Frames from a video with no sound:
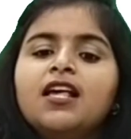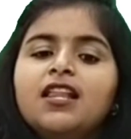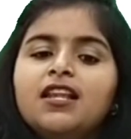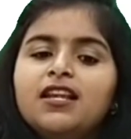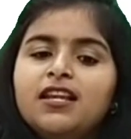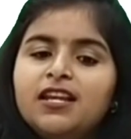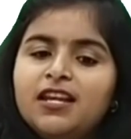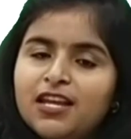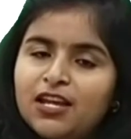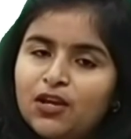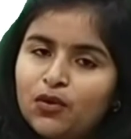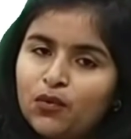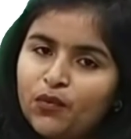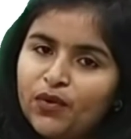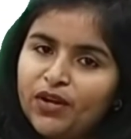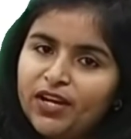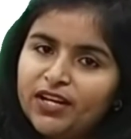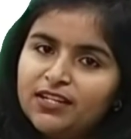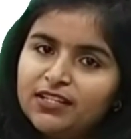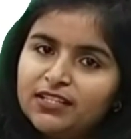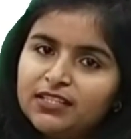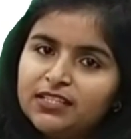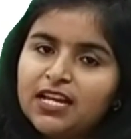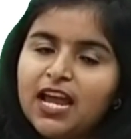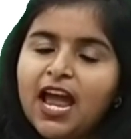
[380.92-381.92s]

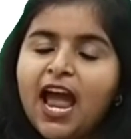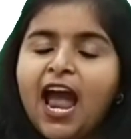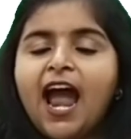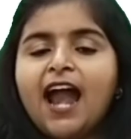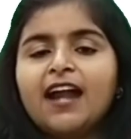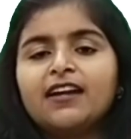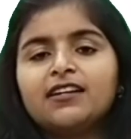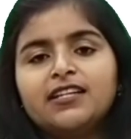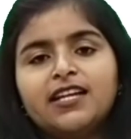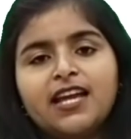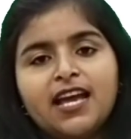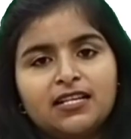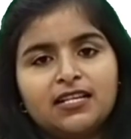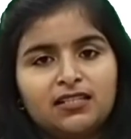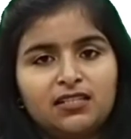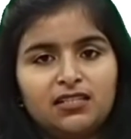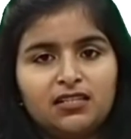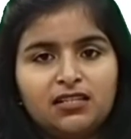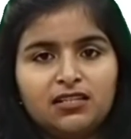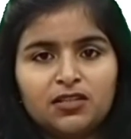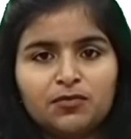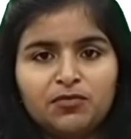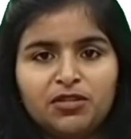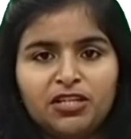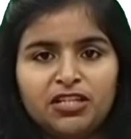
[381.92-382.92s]
liquid and
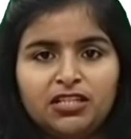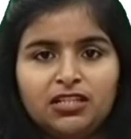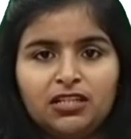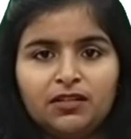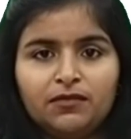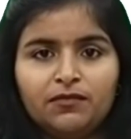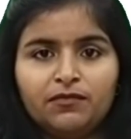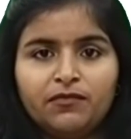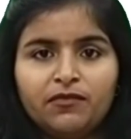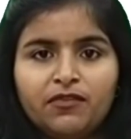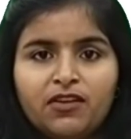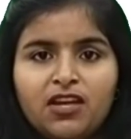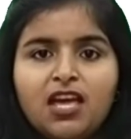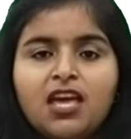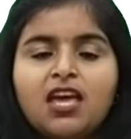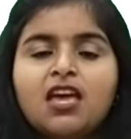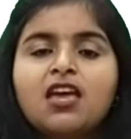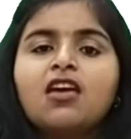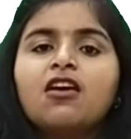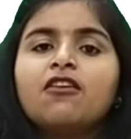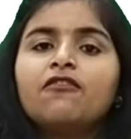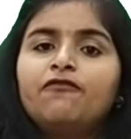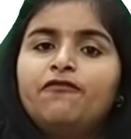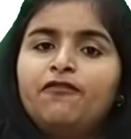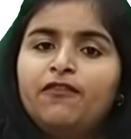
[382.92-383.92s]
gaseous medium.
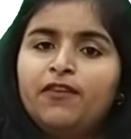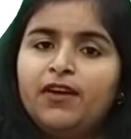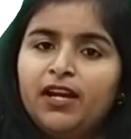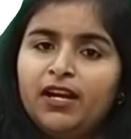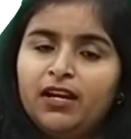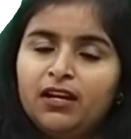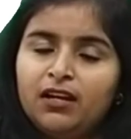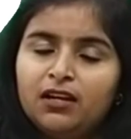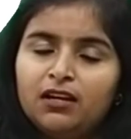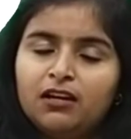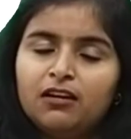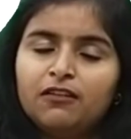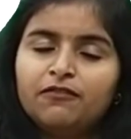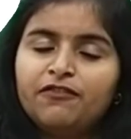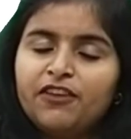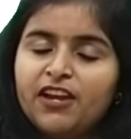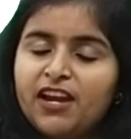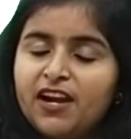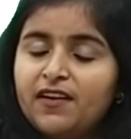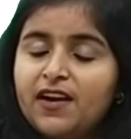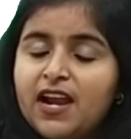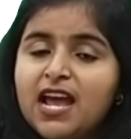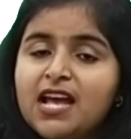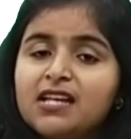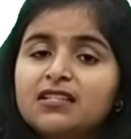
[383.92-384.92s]

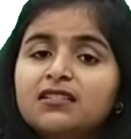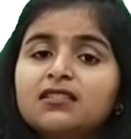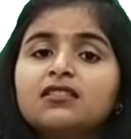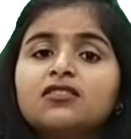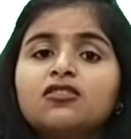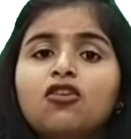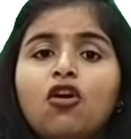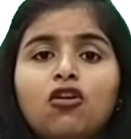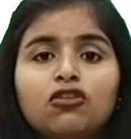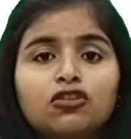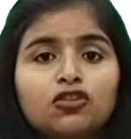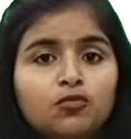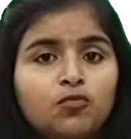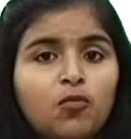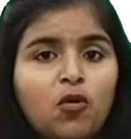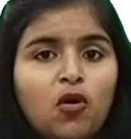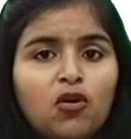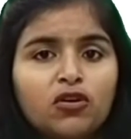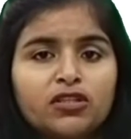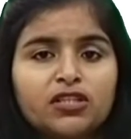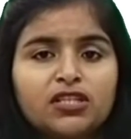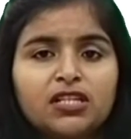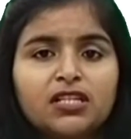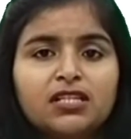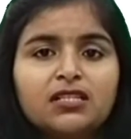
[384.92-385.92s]
Whereas
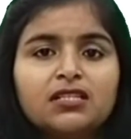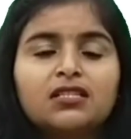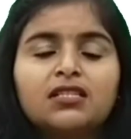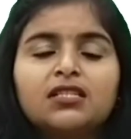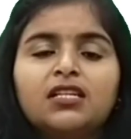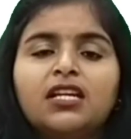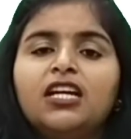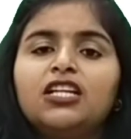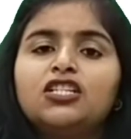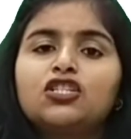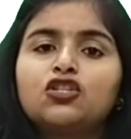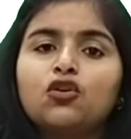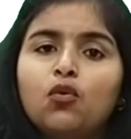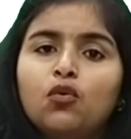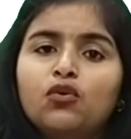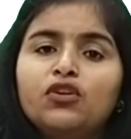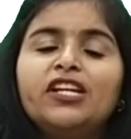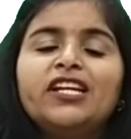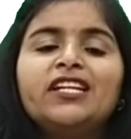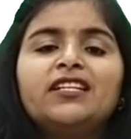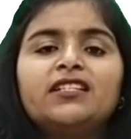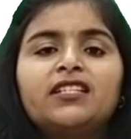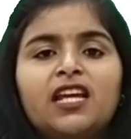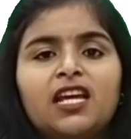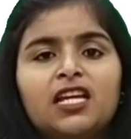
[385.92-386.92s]
osmosis, it
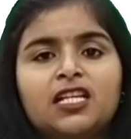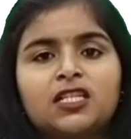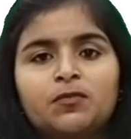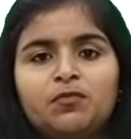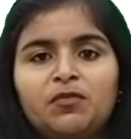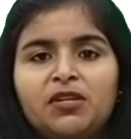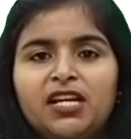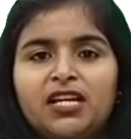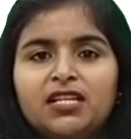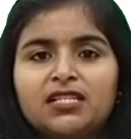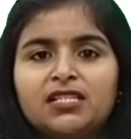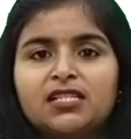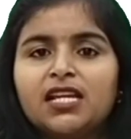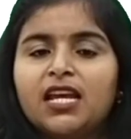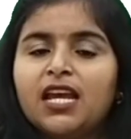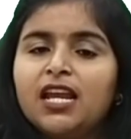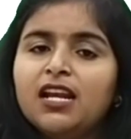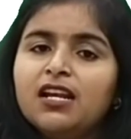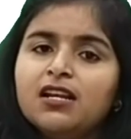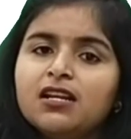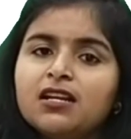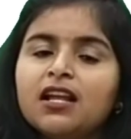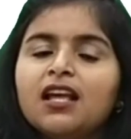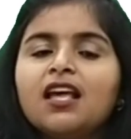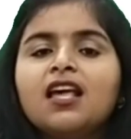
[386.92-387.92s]
only takes place
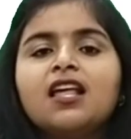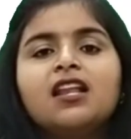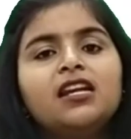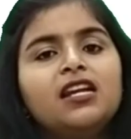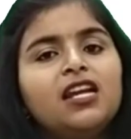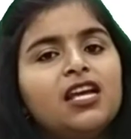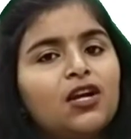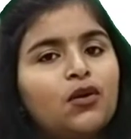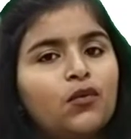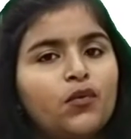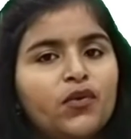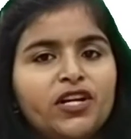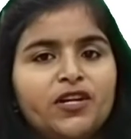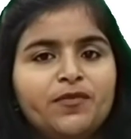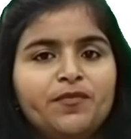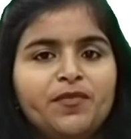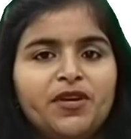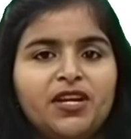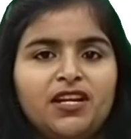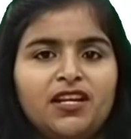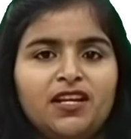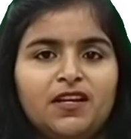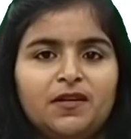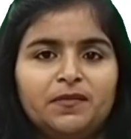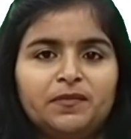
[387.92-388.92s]
in liquid
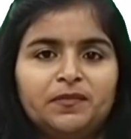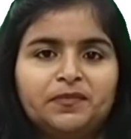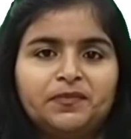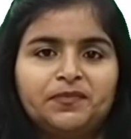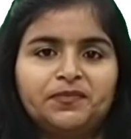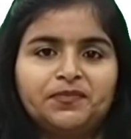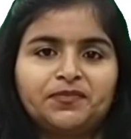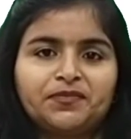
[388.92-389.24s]
medium.